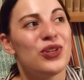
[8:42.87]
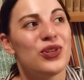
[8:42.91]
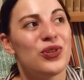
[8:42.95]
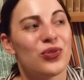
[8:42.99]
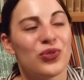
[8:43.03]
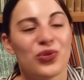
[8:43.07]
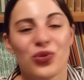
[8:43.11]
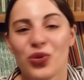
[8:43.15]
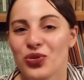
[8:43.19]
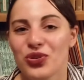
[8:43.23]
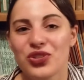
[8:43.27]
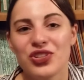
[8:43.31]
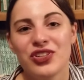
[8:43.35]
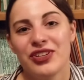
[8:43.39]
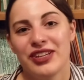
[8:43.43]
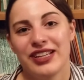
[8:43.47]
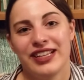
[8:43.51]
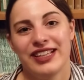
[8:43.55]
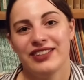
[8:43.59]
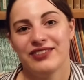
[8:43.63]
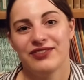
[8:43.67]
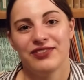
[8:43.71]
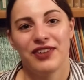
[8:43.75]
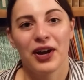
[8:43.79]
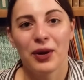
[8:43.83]
you're not
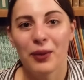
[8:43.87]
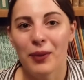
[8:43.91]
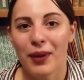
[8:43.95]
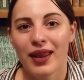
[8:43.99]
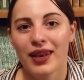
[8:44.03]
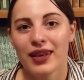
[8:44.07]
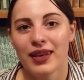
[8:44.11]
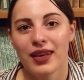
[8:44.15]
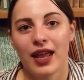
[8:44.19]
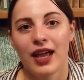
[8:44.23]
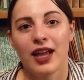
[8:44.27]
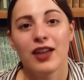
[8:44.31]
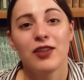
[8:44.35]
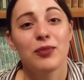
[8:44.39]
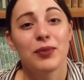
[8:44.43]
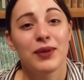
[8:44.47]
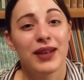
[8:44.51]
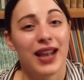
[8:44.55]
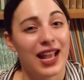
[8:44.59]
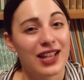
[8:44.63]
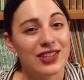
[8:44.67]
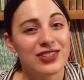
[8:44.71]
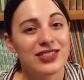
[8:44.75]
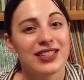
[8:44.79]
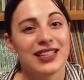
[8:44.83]
doing very well in life,
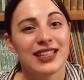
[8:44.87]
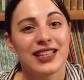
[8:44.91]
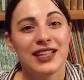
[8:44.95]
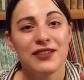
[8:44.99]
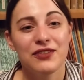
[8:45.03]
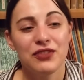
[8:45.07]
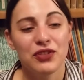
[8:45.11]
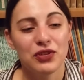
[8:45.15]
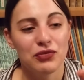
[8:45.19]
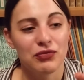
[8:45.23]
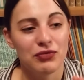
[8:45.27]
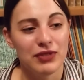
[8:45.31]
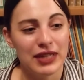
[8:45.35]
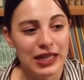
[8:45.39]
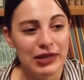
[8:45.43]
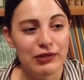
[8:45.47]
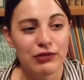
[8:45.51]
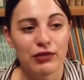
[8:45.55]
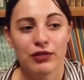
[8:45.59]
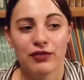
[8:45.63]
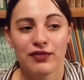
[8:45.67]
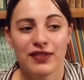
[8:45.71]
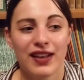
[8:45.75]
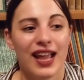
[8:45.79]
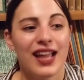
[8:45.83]
but actually if you really
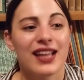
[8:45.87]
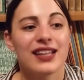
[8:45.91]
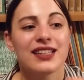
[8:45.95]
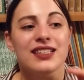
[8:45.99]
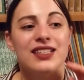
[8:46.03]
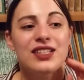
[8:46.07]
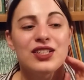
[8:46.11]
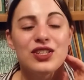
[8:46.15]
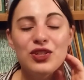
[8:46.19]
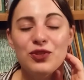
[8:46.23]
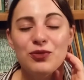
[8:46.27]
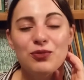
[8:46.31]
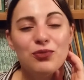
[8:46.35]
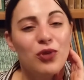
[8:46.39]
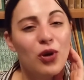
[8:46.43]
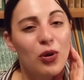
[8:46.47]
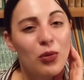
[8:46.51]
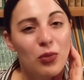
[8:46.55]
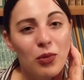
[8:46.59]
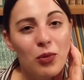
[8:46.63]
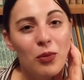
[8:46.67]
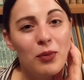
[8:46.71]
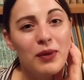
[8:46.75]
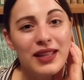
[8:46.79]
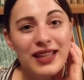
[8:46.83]
reflect, you
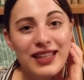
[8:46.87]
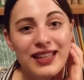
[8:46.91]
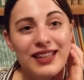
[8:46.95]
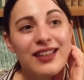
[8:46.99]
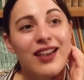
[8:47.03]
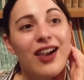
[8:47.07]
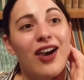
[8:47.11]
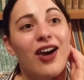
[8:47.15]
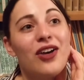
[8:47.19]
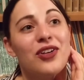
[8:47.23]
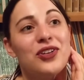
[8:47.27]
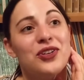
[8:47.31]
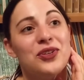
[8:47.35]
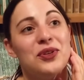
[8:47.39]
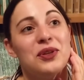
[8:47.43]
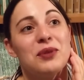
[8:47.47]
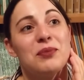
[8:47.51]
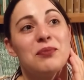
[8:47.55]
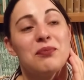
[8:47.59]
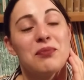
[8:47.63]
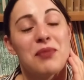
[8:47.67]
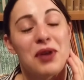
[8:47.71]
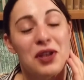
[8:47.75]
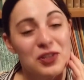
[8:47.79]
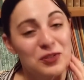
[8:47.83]
probably are
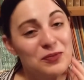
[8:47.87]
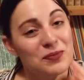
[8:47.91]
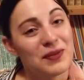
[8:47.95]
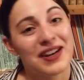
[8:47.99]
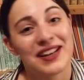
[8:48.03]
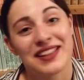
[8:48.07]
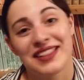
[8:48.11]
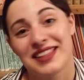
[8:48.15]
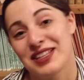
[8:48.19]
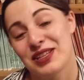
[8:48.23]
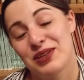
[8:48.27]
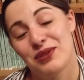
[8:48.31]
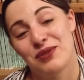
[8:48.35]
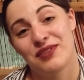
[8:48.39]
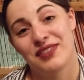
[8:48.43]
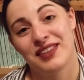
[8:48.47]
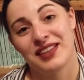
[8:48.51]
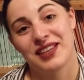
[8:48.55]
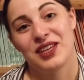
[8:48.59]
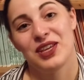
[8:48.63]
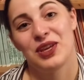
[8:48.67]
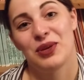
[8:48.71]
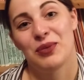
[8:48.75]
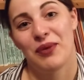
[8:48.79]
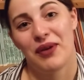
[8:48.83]
doing much better than you
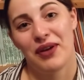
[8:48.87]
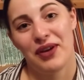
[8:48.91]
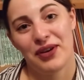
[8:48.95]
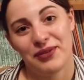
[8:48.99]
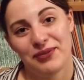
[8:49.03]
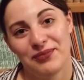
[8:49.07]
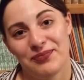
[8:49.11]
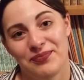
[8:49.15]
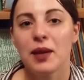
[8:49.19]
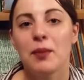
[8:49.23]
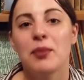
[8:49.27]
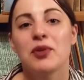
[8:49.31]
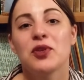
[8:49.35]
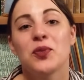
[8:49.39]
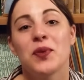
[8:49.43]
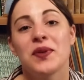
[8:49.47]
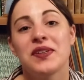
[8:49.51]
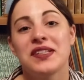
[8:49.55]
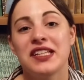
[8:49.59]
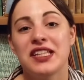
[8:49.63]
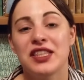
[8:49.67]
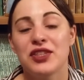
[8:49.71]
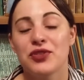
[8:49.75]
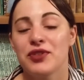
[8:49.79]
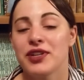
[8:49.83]
think you are. Number
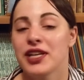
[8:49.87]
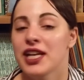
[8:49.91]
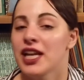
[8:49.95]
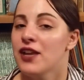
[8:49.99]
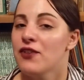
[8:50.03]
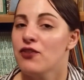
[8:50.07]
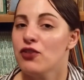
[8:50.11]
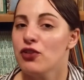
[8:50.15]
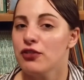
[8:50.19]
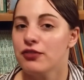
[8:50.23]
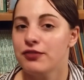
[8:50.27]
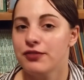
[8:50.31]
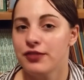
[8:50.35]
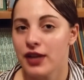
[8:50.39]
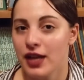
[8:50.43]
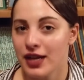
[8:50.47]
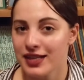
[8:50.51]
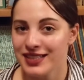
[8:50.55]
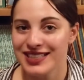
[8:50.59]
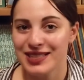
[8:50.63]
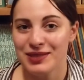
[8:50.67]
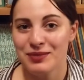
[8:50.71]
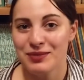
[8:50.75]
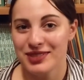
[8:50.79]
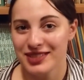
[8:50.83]
23, if you're
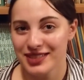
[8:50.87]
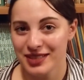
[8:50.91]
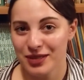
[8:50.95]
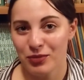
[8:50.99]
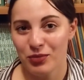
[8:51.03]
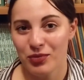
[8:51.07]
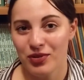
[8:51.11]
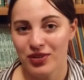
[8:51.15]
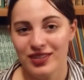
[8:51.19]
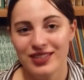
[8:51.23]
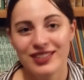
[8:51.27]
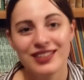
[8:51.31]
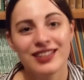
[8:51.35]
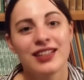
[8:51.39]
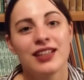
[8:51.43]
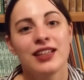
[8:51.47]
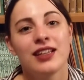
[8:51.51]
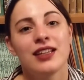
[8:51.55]
flirting with someone,